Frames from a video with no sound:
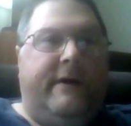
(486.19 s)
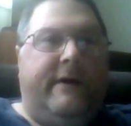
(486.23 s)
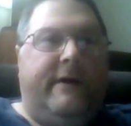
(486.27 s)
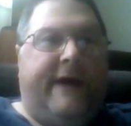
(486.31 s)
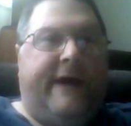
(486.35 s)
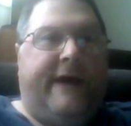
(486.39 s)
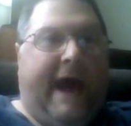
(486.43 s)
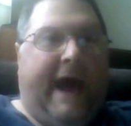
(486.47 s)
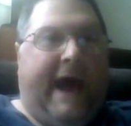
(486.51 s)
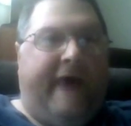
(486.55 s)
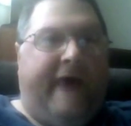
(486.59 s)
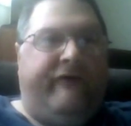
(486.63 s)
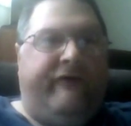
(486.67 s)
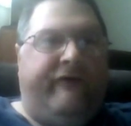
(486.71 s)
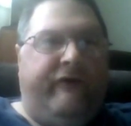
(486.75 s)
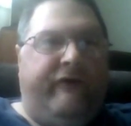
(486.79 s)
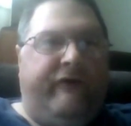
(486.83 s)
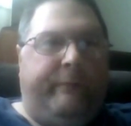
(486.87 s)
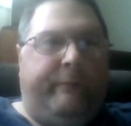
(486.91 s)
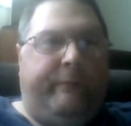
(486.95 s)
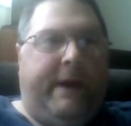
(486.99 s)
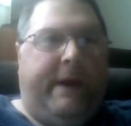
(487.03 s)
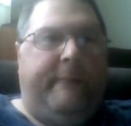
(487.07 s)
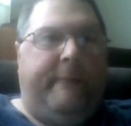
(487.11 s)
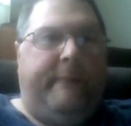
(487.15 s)
gassed his
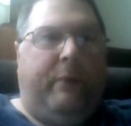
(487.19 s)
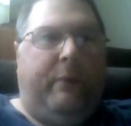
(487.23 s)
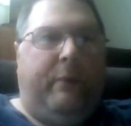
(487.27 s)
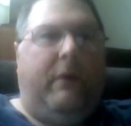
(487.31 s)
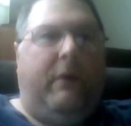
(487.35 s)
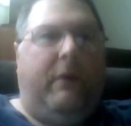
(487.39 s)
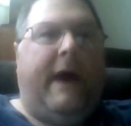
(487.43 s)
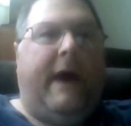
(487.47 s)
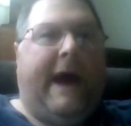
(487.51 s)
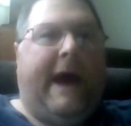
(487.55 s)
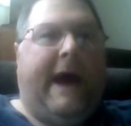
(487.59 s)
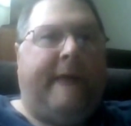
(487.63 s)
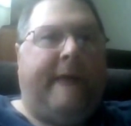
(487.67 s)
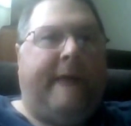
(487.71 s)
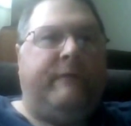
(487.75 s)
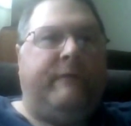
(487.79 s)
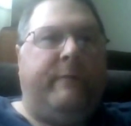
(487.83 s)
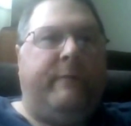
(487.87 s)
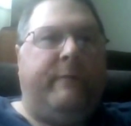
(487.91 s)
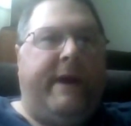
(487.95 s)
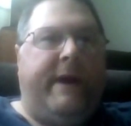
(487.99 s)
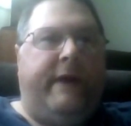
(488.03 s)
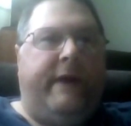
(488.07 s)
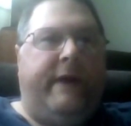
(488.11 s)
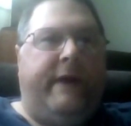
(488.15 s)
people after
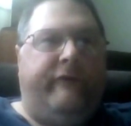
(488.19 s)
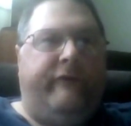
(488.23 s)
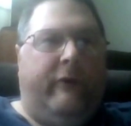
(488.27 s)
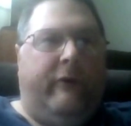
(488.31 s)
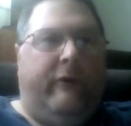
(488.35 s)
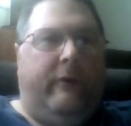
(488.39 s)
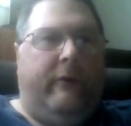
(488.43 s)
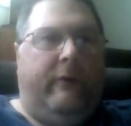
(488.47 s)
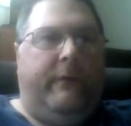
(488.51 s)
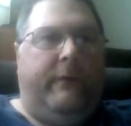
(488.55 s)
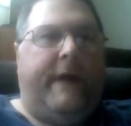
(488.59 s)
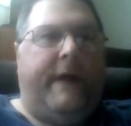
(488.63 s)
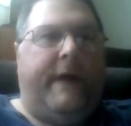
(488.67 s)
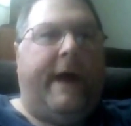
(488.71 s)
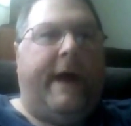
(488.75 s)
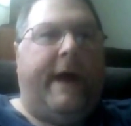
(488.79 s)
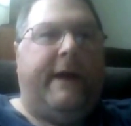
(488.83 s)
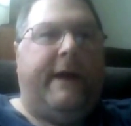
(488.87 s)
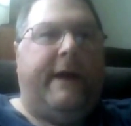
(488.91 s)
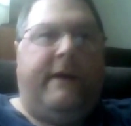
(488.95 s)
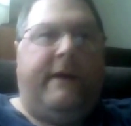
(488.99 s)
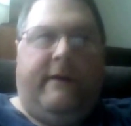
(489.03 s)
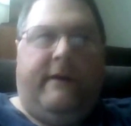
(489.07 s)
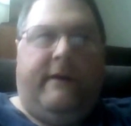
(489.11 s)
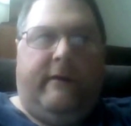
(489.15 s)
being told that